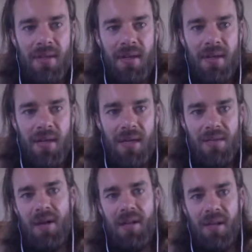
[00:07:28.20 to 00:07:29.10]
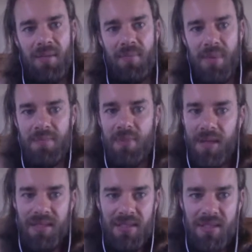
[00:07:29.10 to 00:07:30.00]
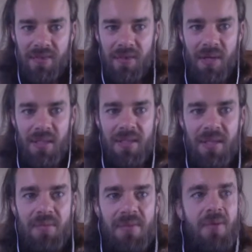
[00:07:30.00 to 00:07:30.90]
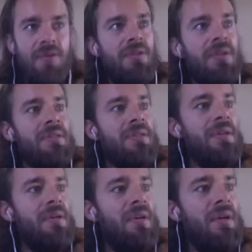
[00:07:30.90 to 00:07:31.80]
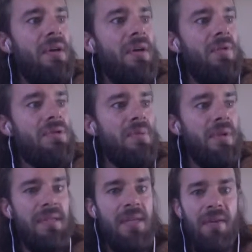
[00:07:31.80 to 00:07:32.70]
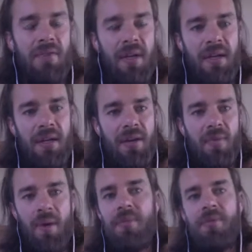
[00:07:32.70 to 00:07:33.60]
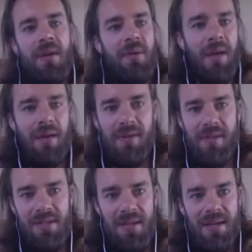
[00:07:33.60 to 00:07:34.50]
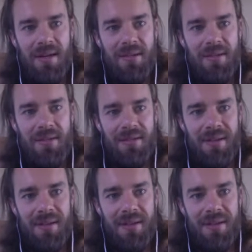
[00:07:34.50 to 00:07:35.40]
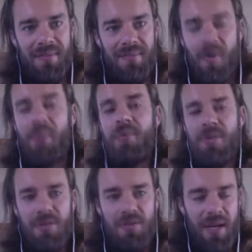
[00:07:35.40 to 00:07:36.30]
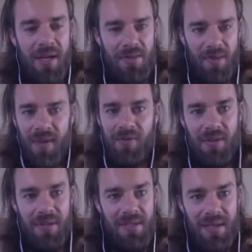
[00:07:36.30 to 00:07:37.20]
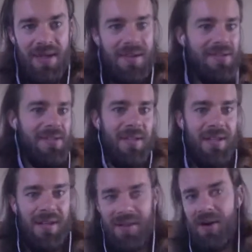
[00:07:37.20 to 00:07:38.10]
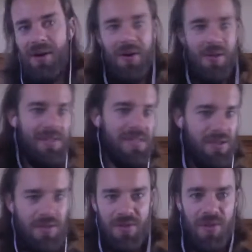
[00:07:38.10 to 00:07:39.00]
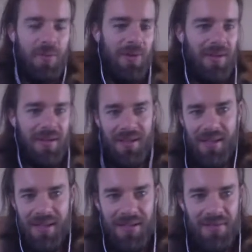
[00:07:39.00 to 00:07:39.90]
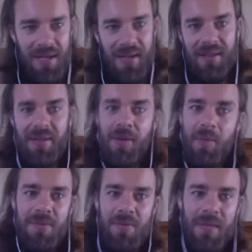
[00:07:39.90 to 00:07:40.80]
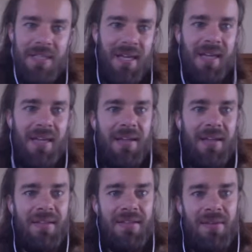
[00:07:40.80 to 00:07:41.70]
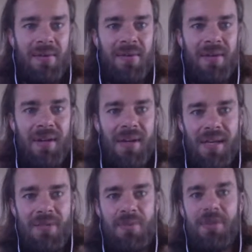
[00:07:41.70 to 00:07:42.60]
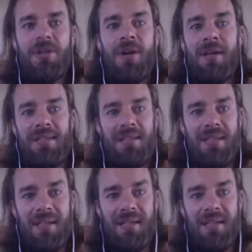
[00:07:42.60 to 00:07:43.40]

it's not like best practices for a lot of teams. So was really tough. Like, Web3 would have all these errors, Web3.js would have all these errors and like all these issues open, and like it was kind of like nobody was maintaining it. And so it's pretty shocked to see like